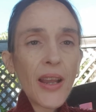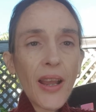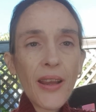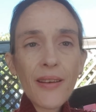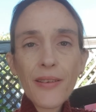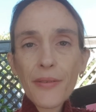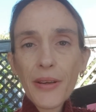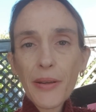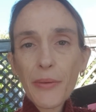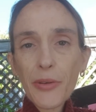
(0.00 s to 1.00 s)
and it
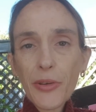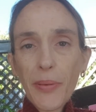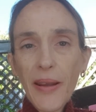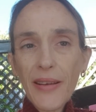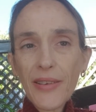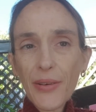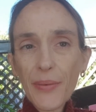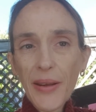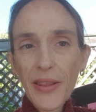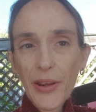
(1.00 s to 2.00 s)
really would depend on
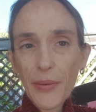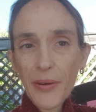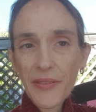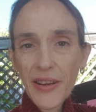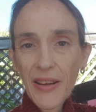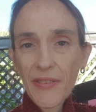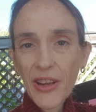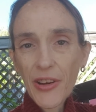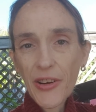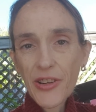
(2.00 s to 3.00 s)
whether you were reliving
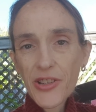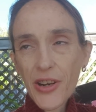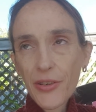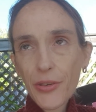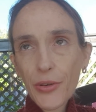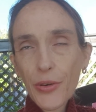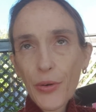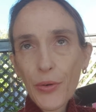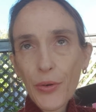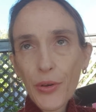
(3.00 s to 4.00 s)
your own childhood
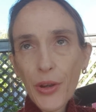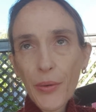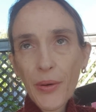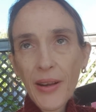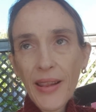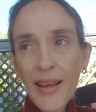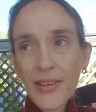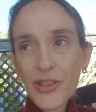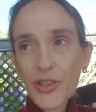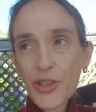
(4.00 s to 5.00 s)
or you were allowed
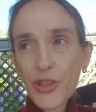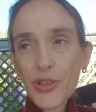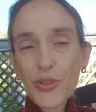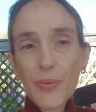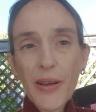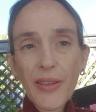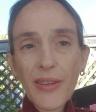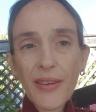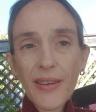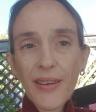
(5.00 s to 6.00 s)
to choose one,
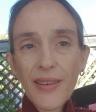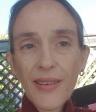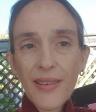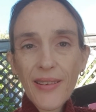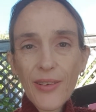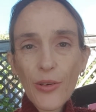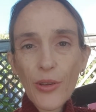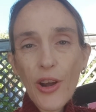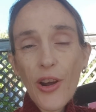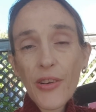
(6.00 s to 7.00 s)
or the
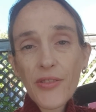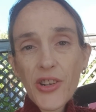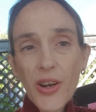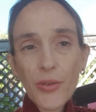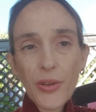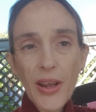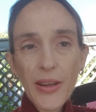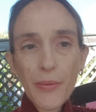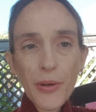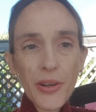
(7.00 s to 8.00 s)
kind of childhood that
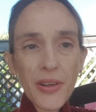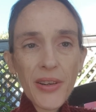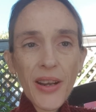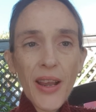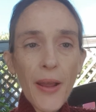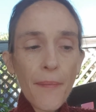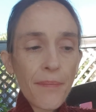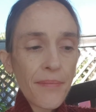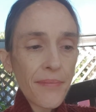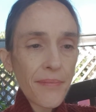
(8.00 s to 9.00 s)
you wanted.
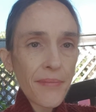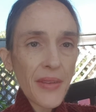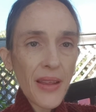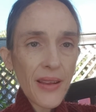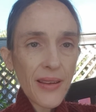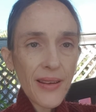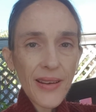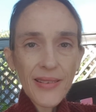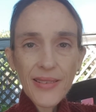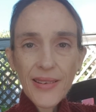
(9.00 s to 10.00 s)
I
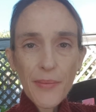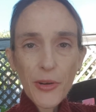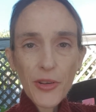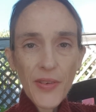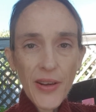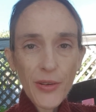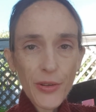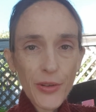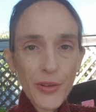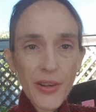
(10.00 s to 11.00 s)
guess the same goes for
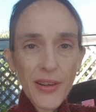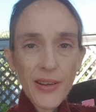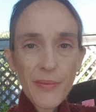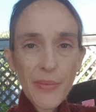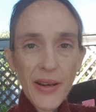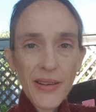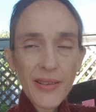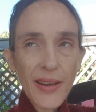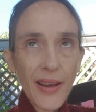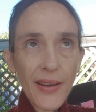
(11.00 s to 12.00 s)
adulthood. But
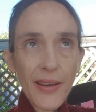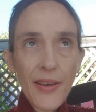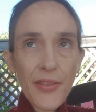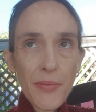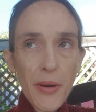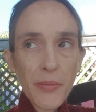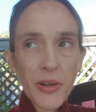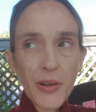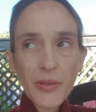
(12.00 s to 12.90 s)
yeah, at the moment I would